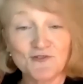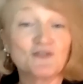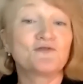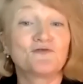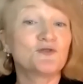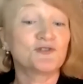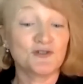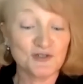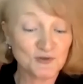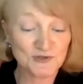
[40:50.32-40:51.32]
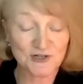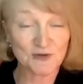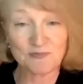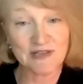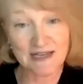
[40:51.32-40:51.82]
future you
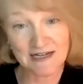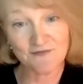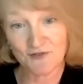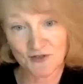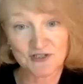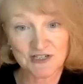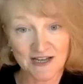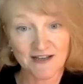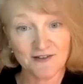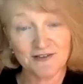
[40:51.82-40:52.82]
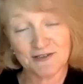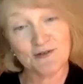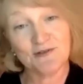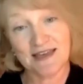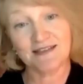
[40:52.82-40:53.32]
start planning for your child, you
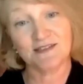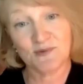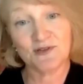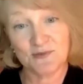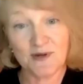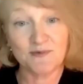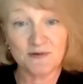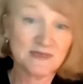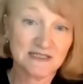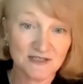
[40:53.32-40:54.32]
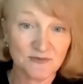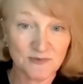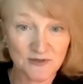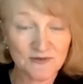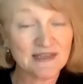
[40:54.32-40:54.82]
know, that's where the rubber meets the
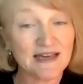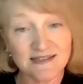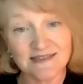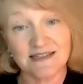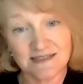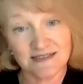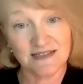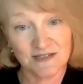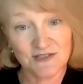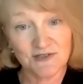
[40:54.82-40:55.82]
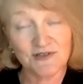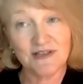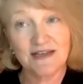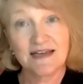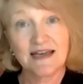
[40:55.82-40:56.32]
road. That is existential.
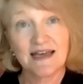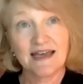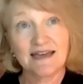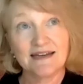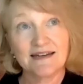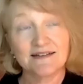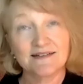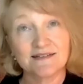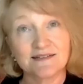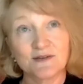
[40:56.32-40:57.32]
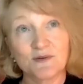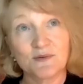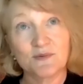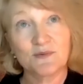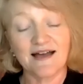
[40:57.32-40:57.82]
And
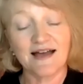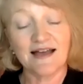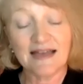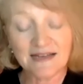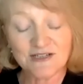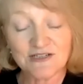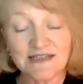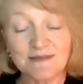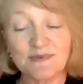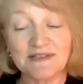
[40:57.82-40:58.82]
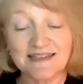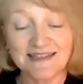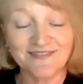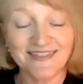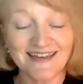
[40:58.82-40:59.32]
so I actually
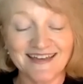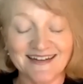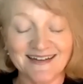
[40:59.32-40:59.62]
believe that,